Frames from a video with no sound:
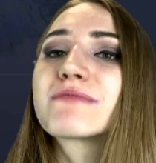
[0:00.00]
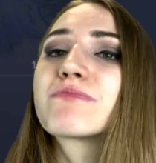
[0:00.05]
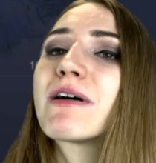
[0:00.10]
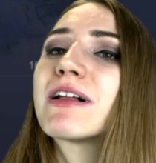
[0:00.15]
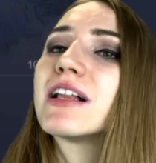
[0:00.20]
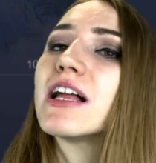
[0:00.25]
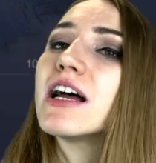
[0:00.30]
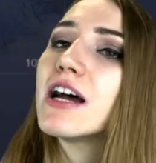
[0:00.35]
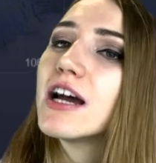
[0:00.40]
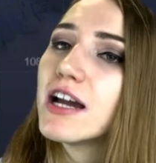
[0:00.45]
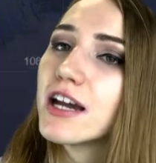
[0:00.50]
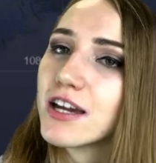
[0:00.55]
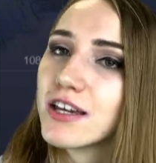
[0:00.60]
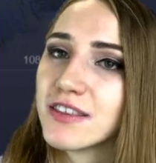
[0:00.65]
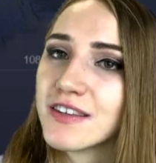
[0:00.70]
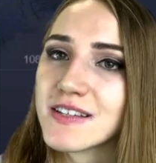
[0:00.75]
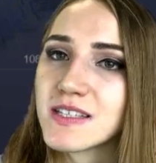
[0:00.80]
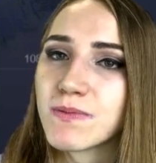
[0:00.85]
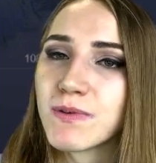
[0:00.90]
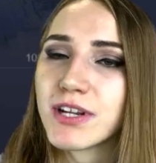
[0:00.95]
Well, in
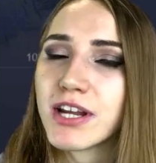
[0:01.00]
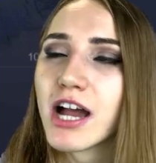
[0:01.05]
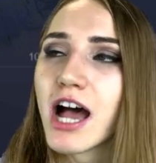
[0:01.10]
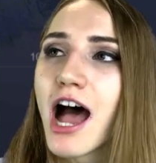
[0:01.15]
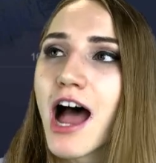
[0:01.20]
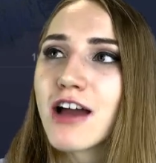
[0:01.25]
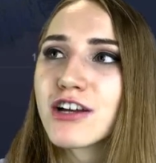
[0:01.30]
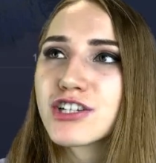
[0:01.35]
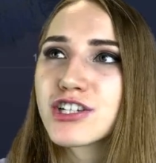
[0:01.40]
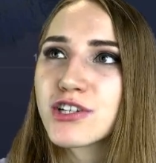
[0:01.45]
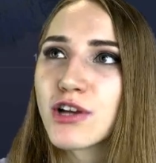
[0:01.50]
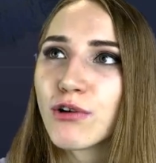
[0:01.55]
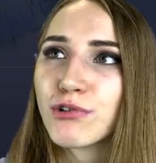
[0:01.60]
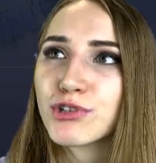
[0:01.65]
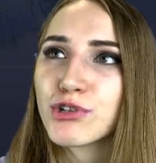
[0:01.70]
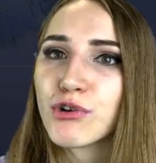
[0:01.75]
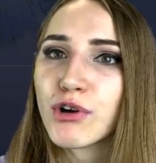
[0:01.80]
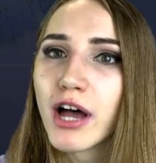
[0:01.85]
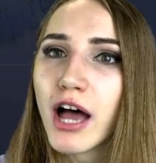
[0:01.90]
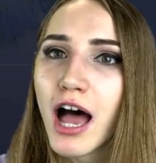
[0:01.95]
this video I showed
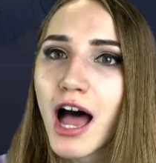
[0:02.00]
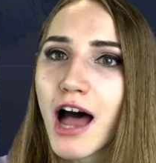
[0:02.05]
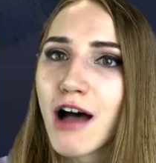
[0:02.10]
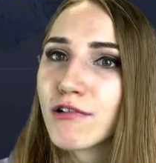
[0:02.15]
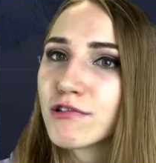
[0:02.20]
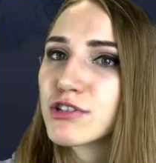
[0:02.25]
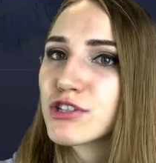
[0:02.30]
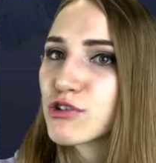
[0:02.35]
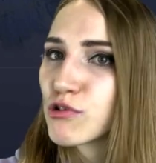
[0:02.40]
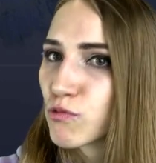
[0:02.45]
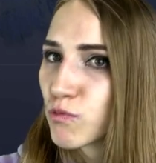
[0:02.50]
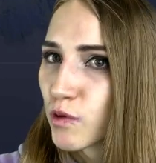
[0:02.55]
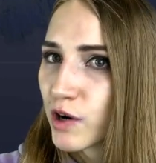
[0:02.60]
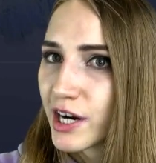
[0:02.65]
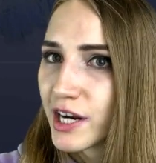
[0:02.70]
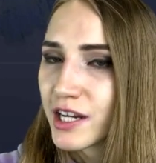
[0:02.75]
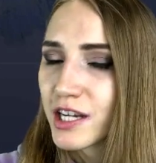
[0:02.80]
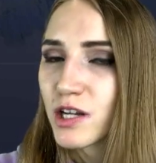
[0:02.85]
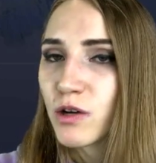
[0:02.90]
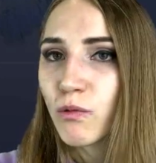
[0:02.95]
you how to
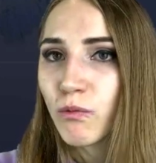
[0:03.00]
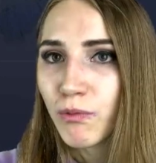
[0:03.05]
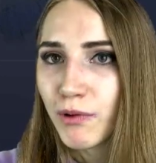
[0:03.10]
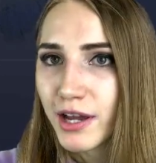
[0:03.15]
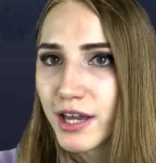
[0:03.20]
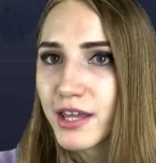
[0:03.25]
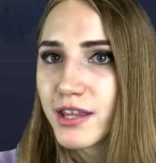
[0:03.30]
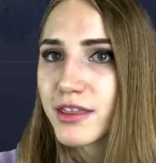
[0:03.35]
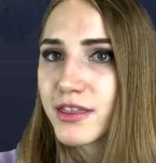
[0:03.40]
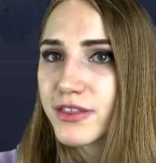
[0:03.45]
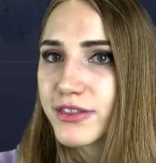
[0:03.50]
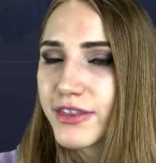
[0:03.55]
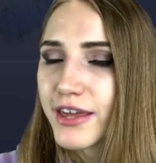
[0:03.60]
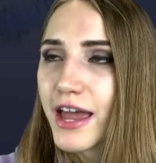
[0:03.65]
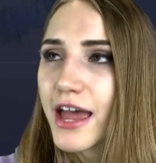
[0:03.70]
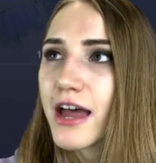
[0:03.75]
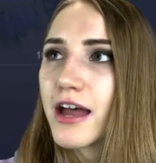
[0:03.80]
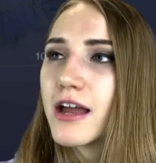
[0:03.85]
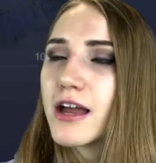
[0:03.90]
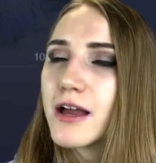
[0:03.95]
work with
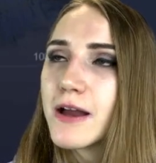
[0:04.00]
the